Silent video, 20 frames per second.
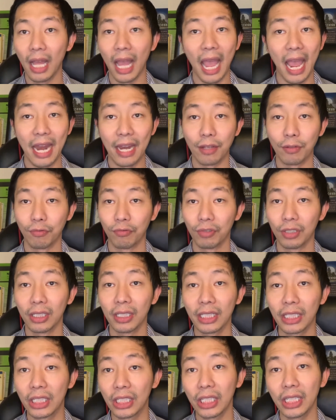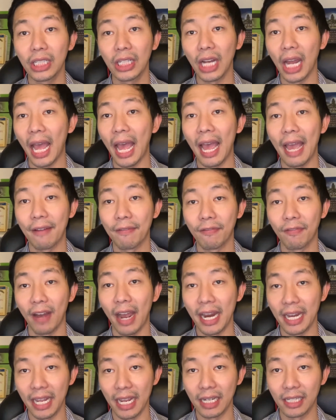and is really good at
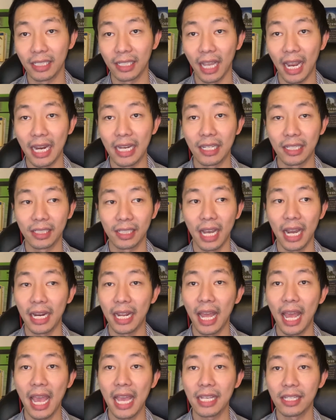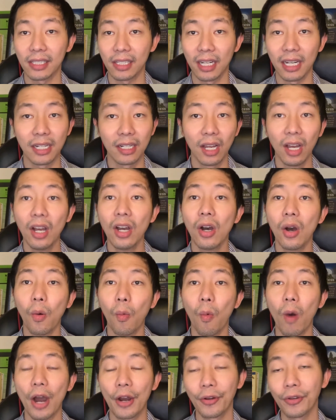finance and decided, hey son,
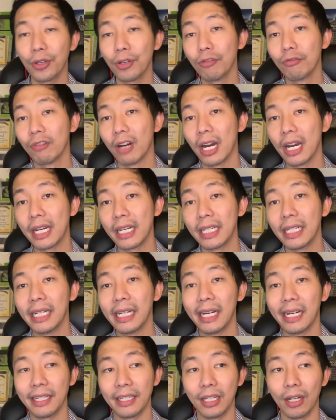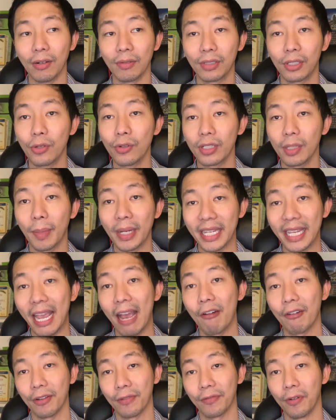why don't you run, do some
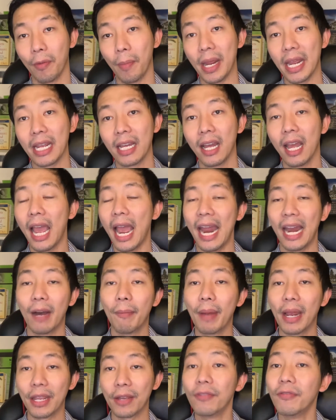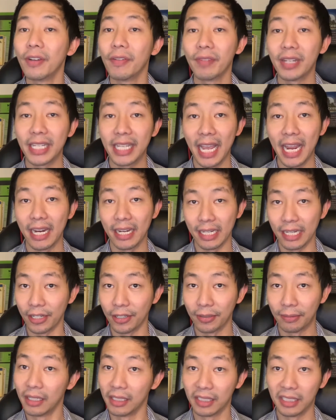accounting me and I'll pay you $50K a
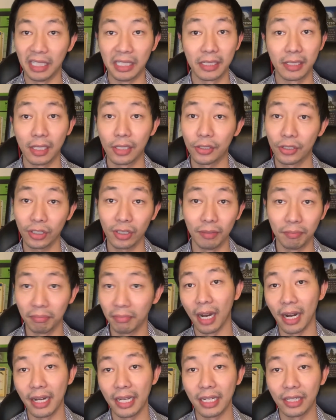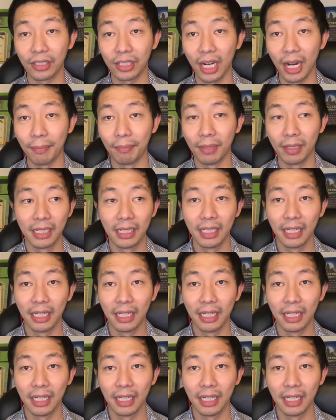year. The son says, sure, I need a job.